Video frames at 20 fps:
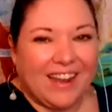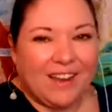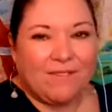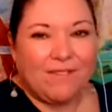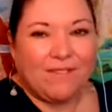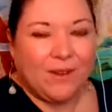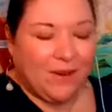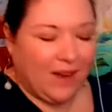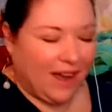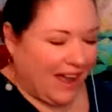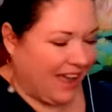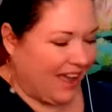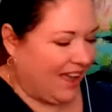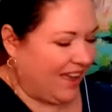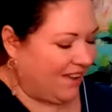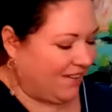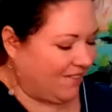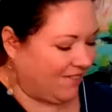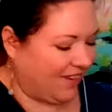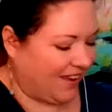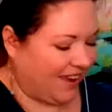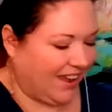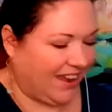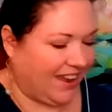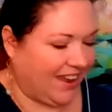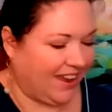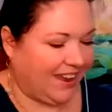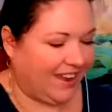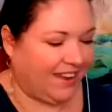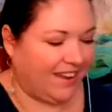If you have
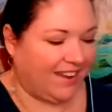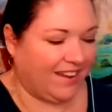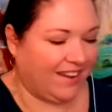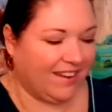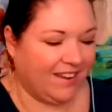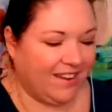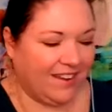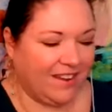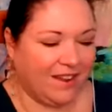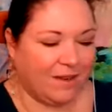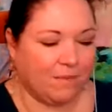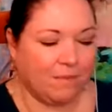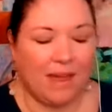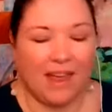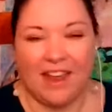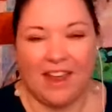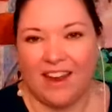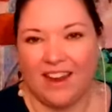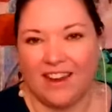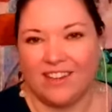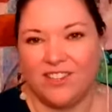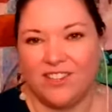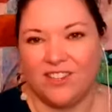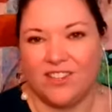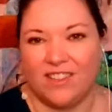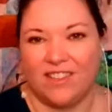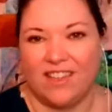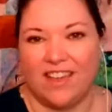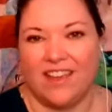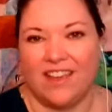a
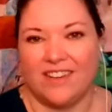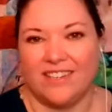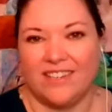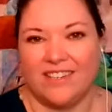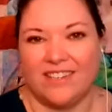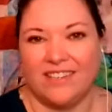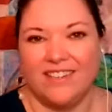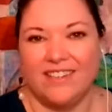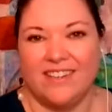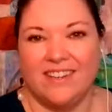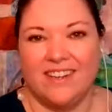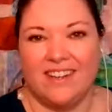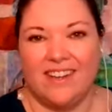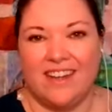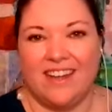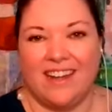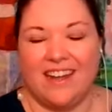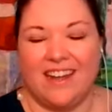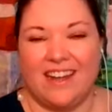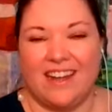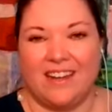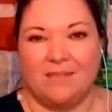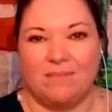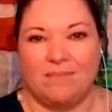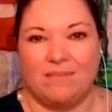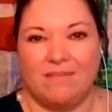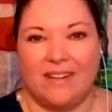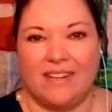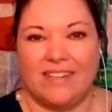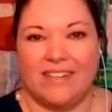page that
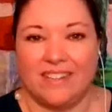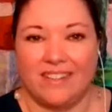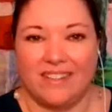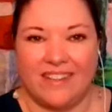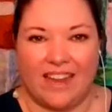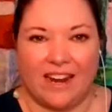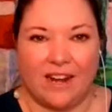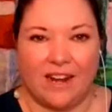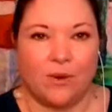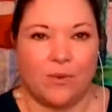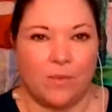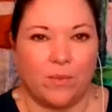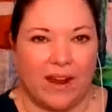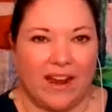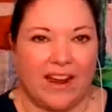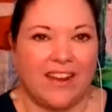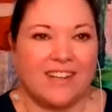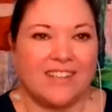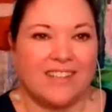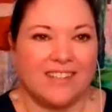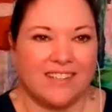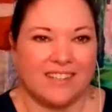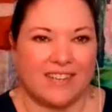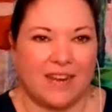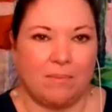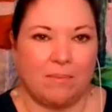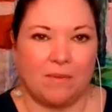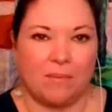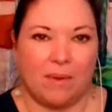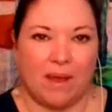is a lighter weight
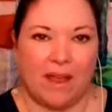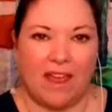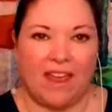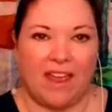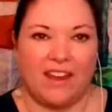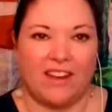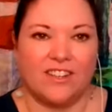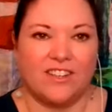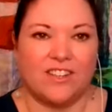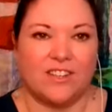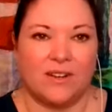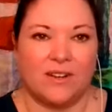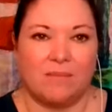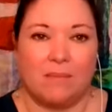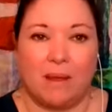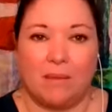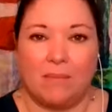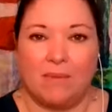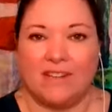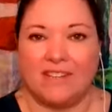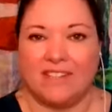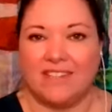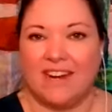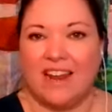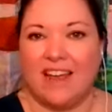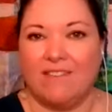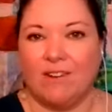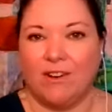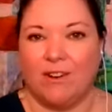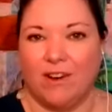type of page and maybe
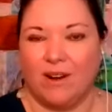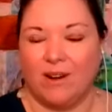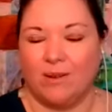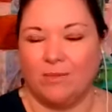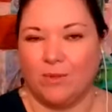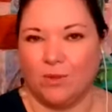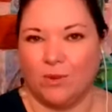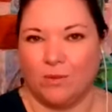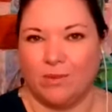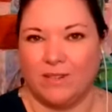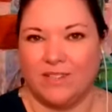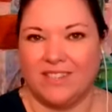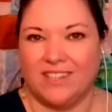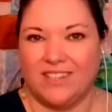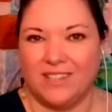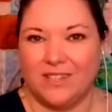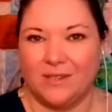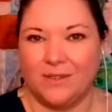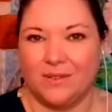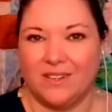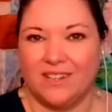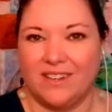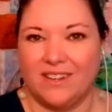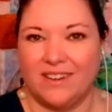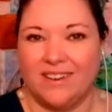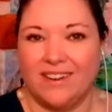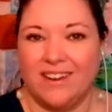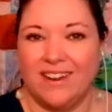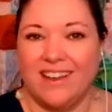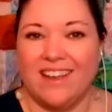doesn't have a great absorbency to
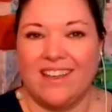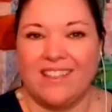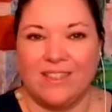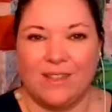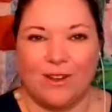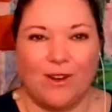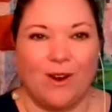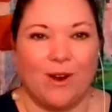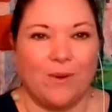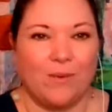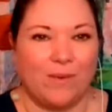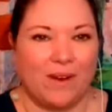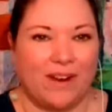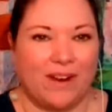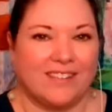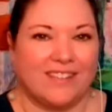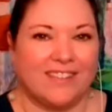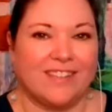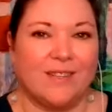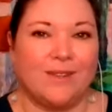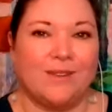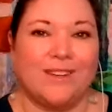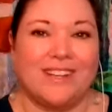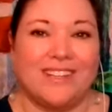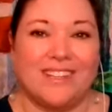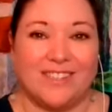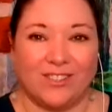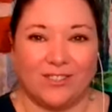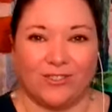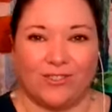it, there are ways that you
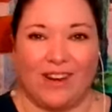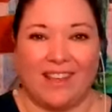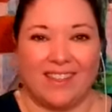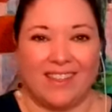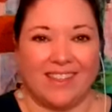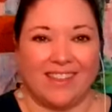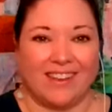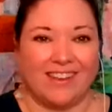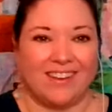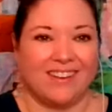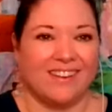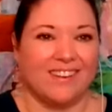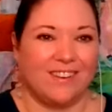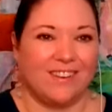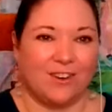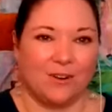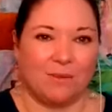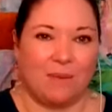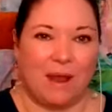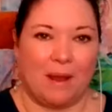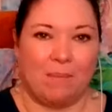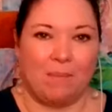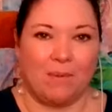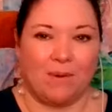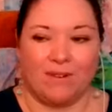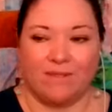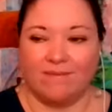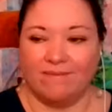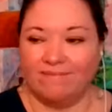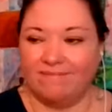can strengthen your
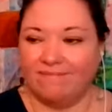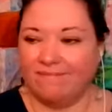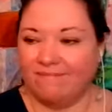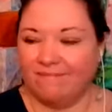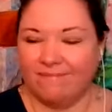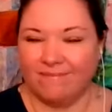paper.